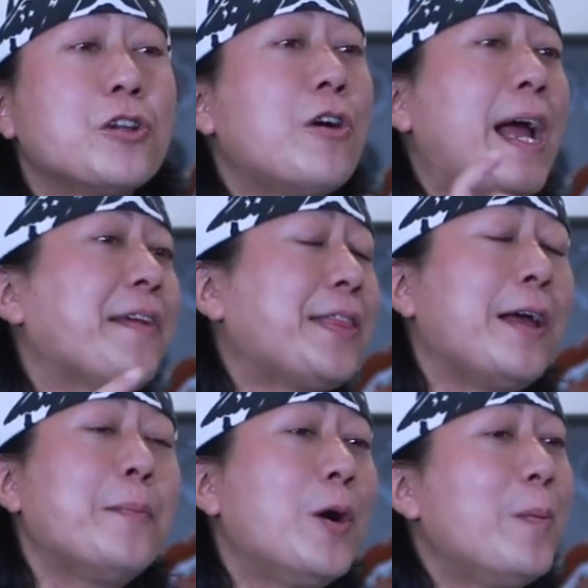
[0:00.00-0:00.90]
So at
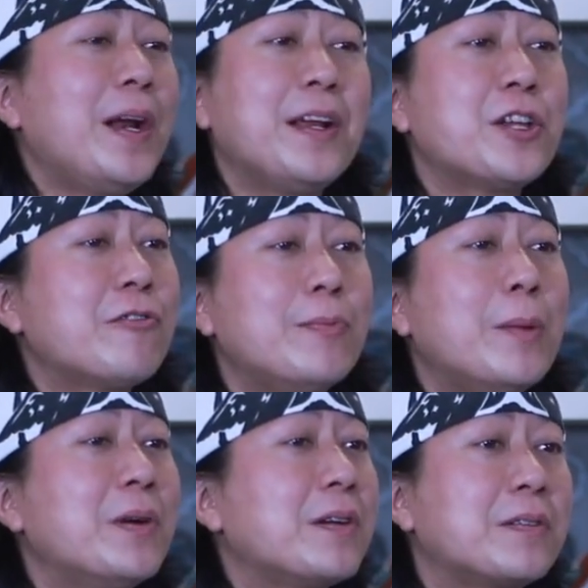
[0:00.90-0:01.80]
that moment, I just
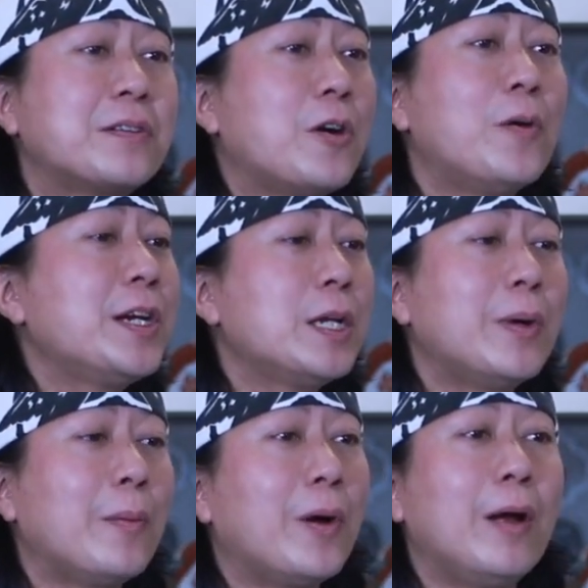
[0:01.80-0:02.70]
remembered going to
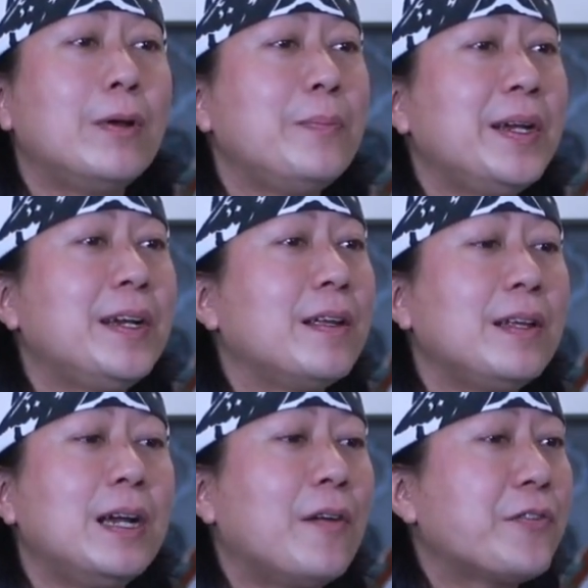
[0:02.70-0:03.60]
my mom
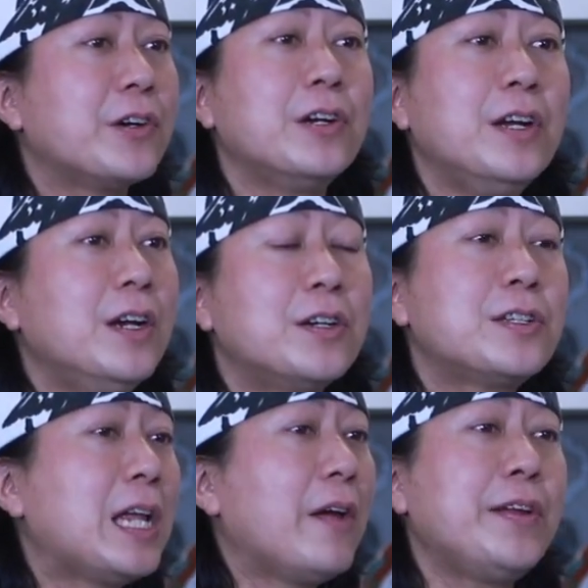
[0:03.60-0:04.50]
immediately after
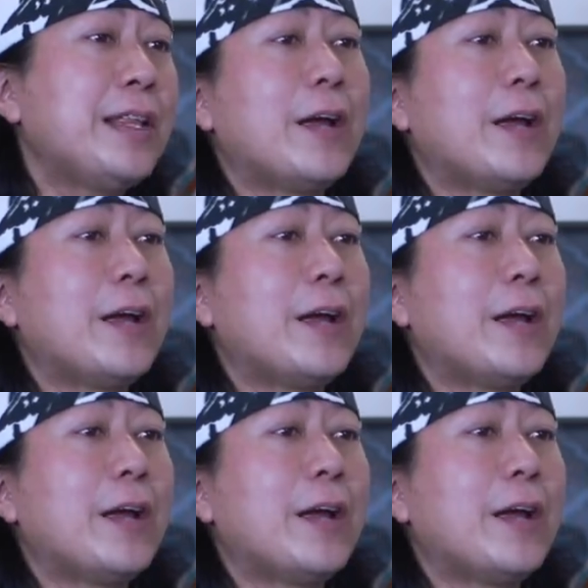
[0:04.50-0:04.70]
just having